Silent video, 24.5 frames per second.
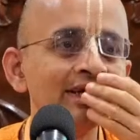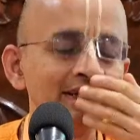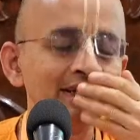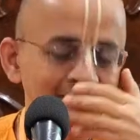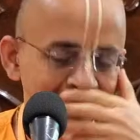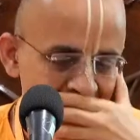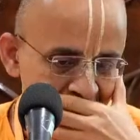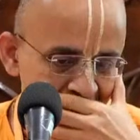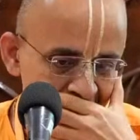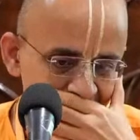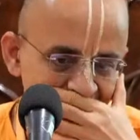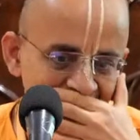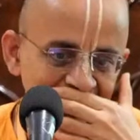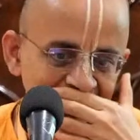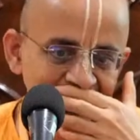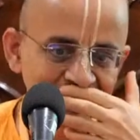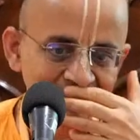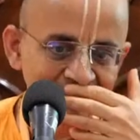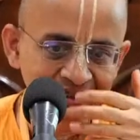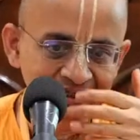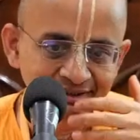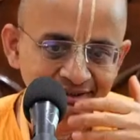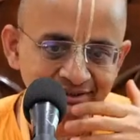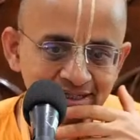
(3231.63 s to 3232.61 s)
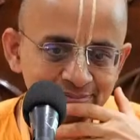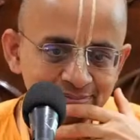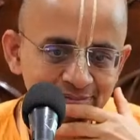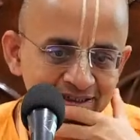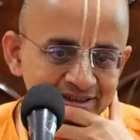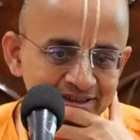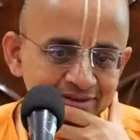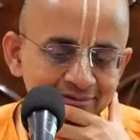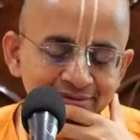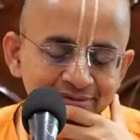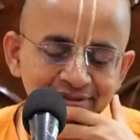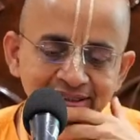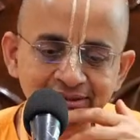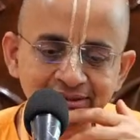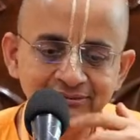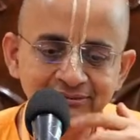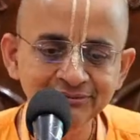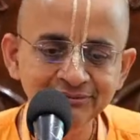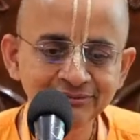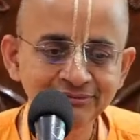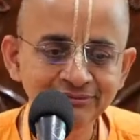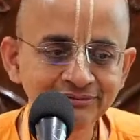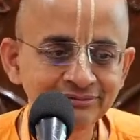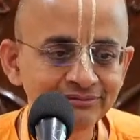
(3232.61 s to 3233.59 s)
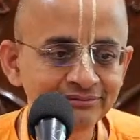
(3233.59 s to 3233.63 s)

What they did in Janmashtami?